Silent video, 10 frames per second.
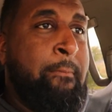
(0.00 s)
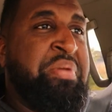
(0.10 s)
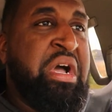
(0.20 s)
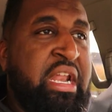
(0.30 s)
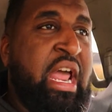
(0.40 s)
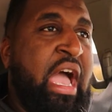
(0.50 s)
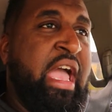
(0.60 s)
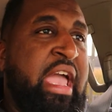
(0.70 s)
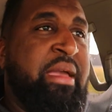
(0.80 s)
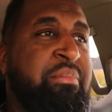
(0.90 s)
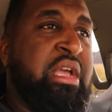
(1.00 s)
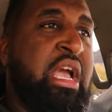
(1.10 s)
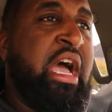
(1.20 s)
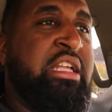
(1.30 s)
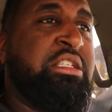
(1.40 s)
But I had been
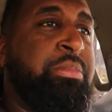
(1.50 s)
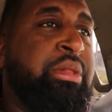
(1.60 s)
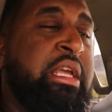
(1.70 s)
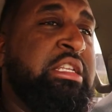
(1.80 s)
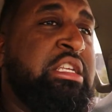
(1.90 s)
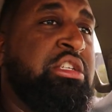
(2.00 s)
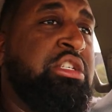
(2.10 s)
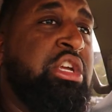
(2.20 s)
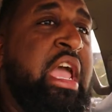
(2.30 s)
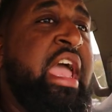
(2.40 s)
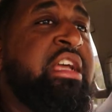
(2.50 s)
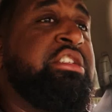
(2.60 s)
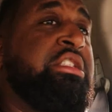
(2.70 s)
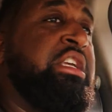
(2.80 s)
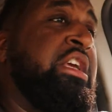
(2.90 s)
contemplating this year,
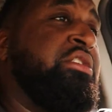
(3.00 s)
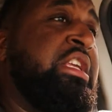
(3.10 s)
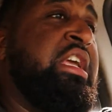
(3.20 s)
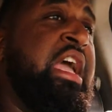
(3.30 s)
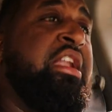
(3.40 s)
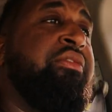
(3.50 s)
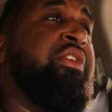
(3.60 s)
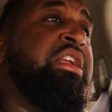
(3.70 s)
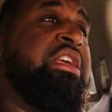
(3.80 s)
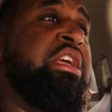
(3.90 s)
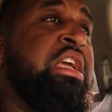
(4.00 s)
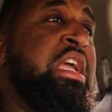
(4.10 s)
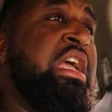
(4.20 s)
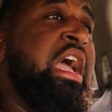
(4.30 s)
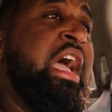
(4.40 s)
actually, it was kind of funny.
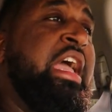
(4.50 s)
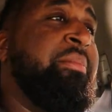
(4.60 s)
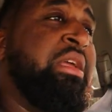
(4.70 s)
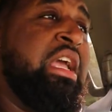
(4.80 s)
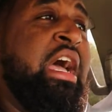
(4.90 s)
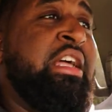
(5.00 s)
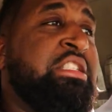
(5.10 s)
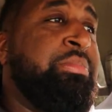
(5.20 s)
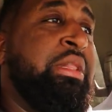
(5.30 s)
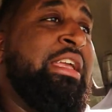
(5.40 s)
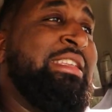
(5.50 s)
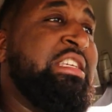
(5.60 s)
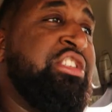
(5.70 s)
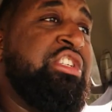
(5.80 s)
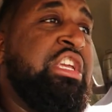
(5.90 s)
I had been contemplating
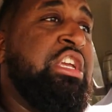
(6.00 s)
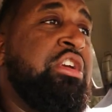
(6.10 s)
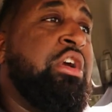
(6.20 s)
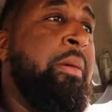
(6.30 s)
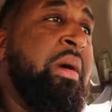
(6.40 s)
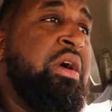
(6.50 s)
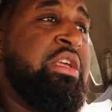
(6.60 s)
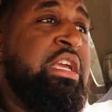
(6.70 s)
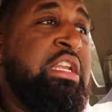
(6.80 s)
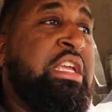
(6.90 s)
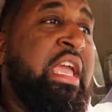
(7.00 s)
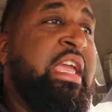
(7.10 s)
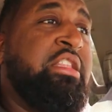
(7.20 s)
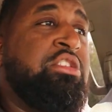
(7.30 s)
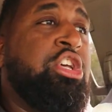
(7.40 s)
this year about getting
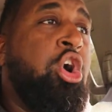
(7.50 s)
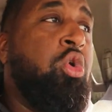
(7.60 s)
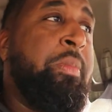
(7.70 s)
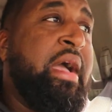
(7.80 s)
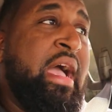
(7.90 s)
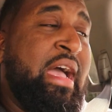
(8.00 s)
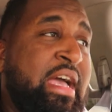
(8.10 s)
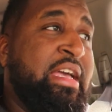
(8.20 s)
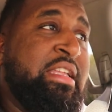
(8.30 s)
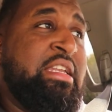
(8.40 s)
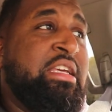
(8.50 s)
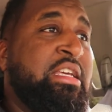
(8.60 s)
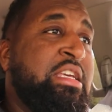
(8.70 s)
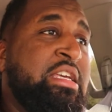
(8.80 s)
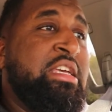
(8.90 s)
a tow behind
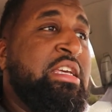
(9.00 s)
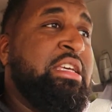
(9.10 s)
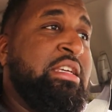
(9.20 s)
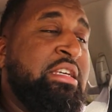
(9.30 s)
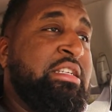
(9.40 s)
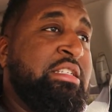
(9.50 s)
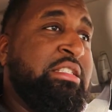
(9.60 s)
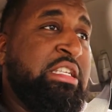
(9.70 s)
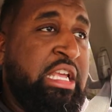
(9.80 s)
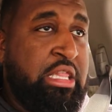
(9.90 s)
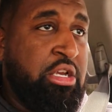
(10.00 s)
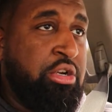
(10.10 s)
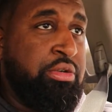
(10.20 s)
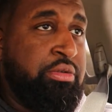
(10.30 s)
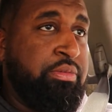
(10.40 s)
tiller.